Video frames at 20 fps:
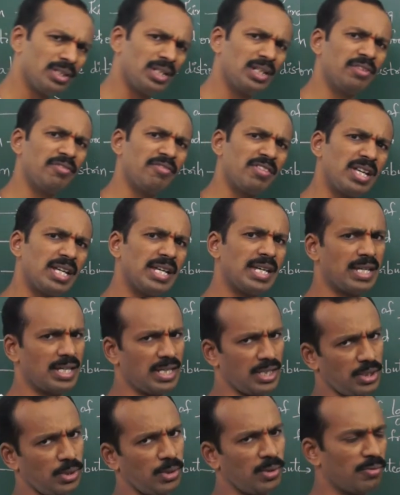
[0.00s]
that we
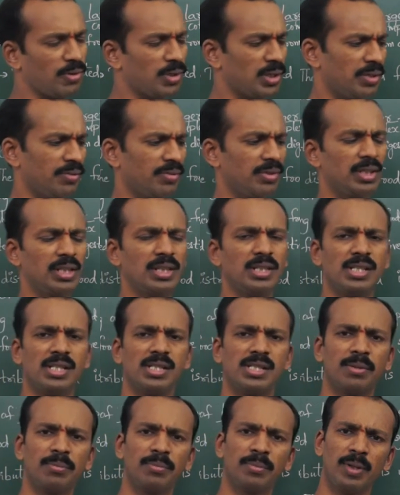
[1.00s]
eat, or whatever
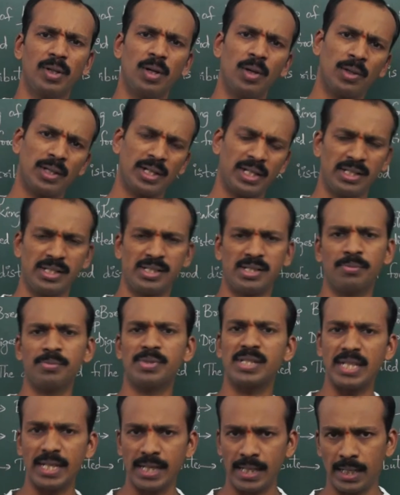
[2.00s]
some
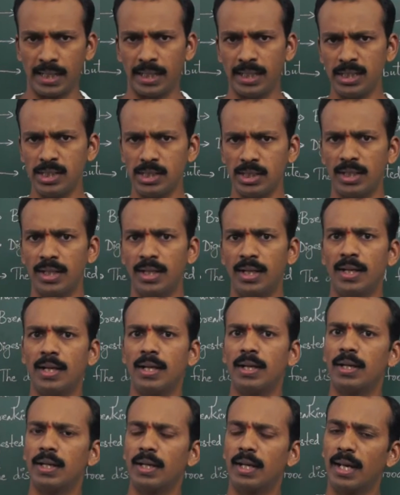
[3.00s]
organisms eat,
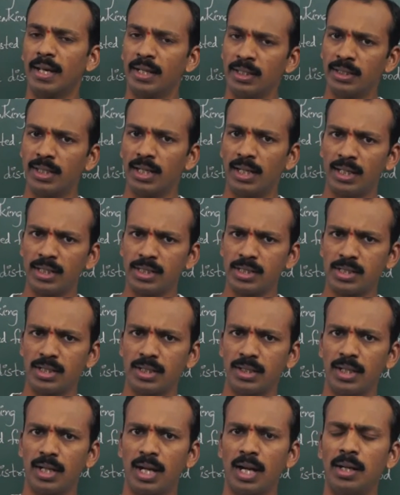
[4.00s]
in that
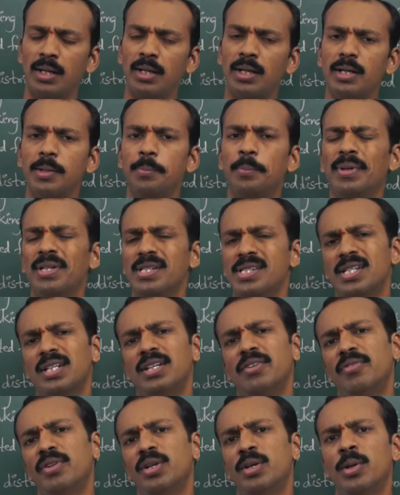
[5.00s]

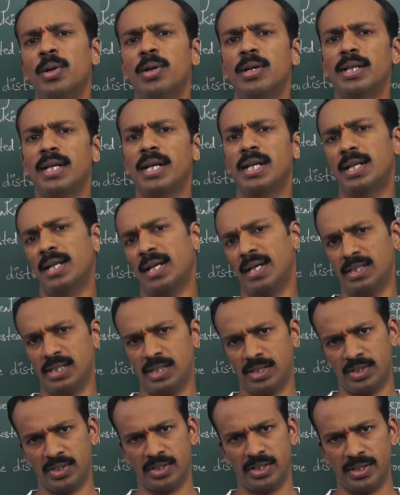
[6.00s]
100% will not get
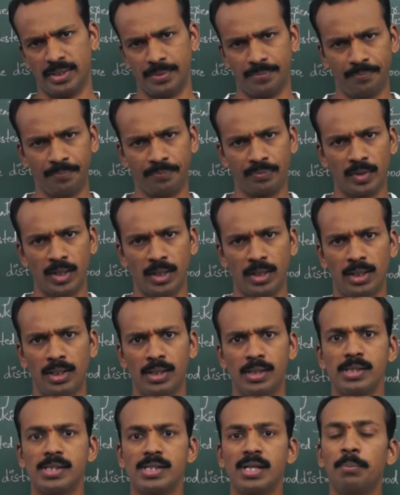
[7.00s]
digested.
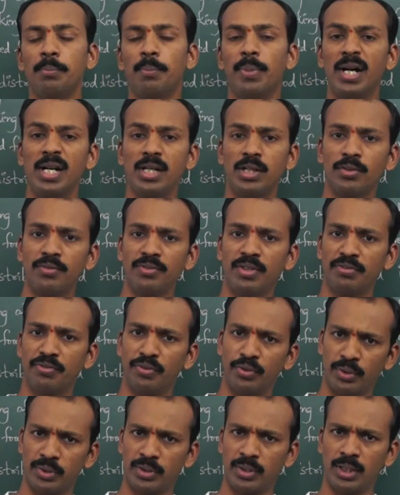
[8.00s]
Some part of the
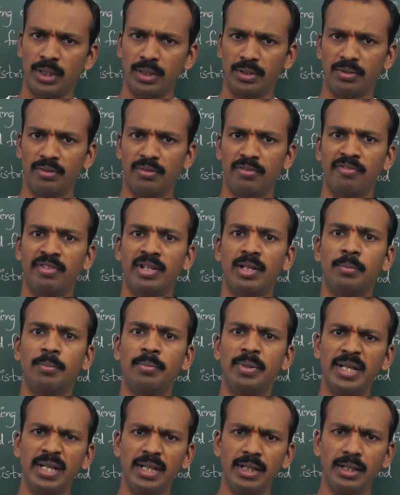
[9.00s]
food
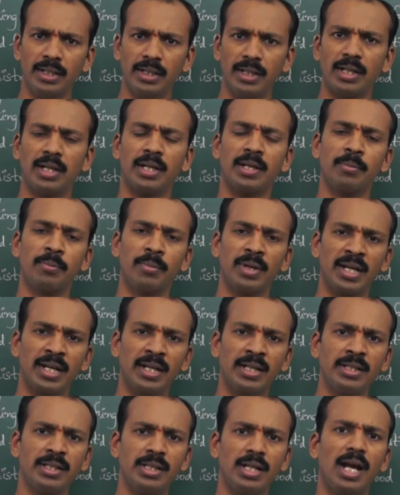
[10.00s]
will be
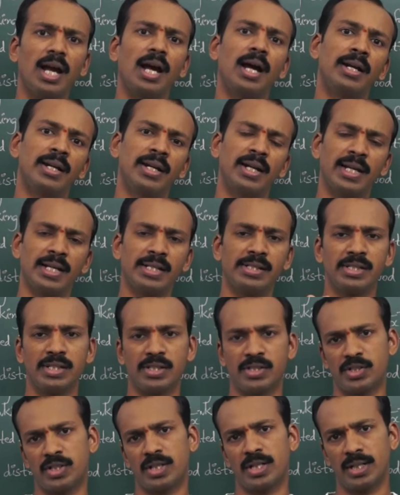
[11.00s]
remained
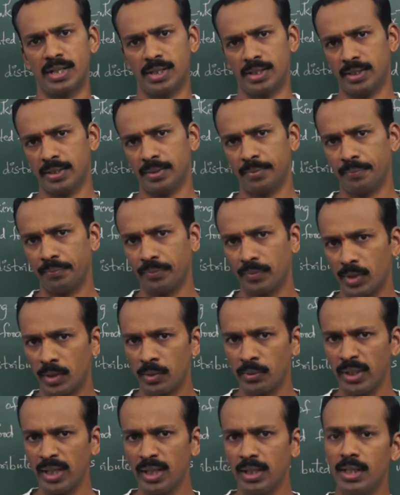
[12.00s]
undigested.
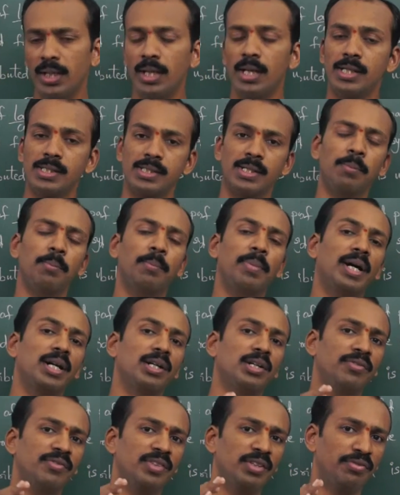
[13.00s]
Okay, some
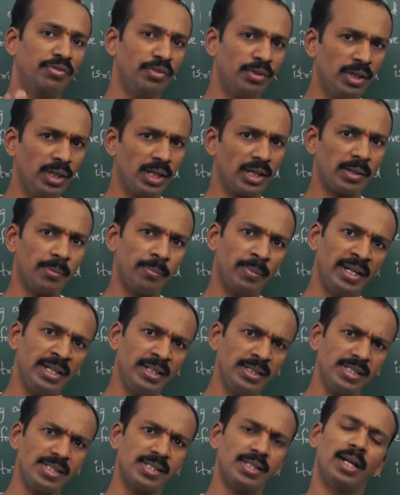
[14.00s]
part of the food
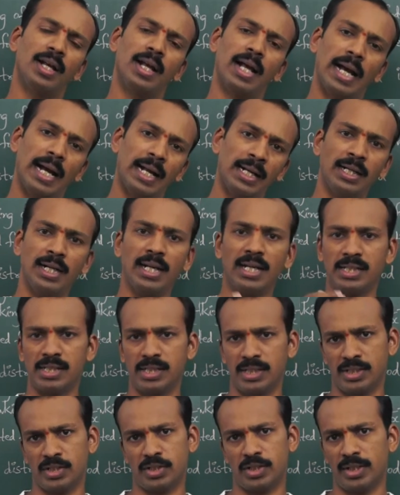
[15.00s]
remains
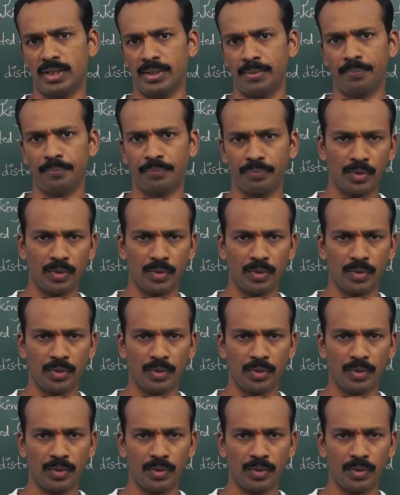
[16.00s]
undigested.